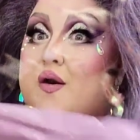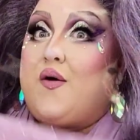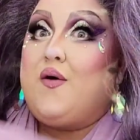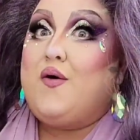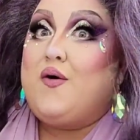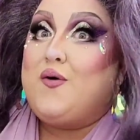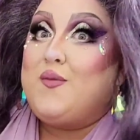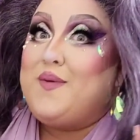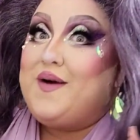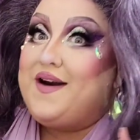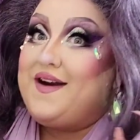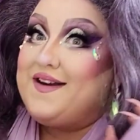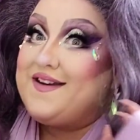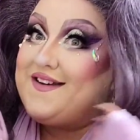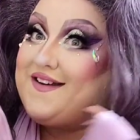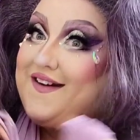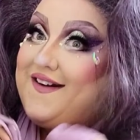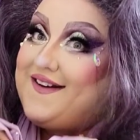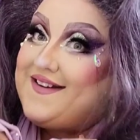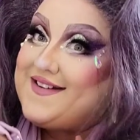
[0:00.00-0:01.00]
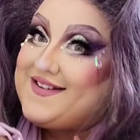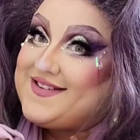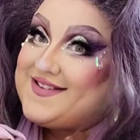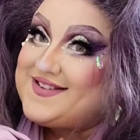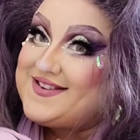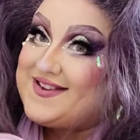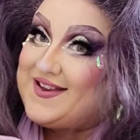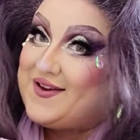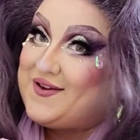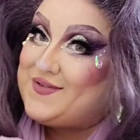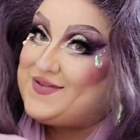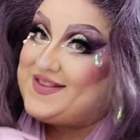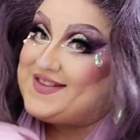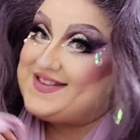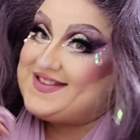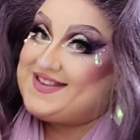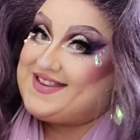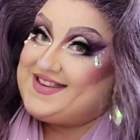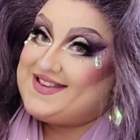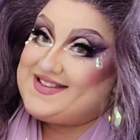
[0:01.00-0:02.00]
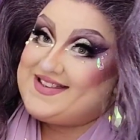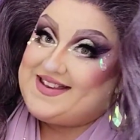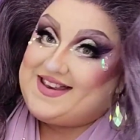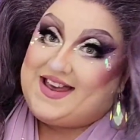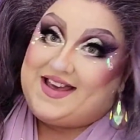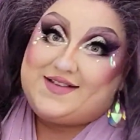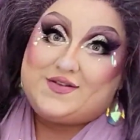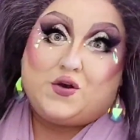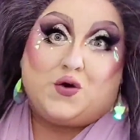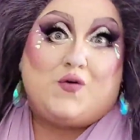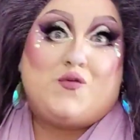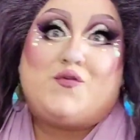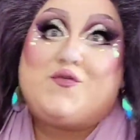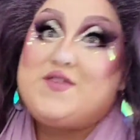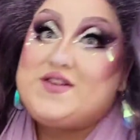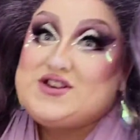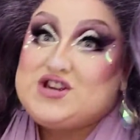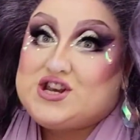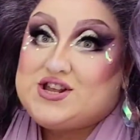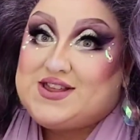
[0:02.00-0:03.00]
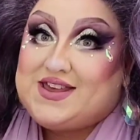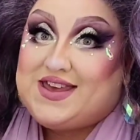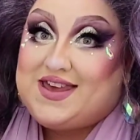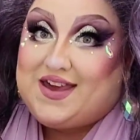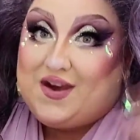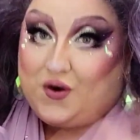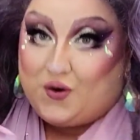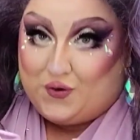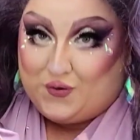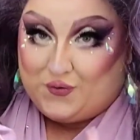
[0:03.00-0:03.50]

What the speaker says: Oh my gosh, so the season has officially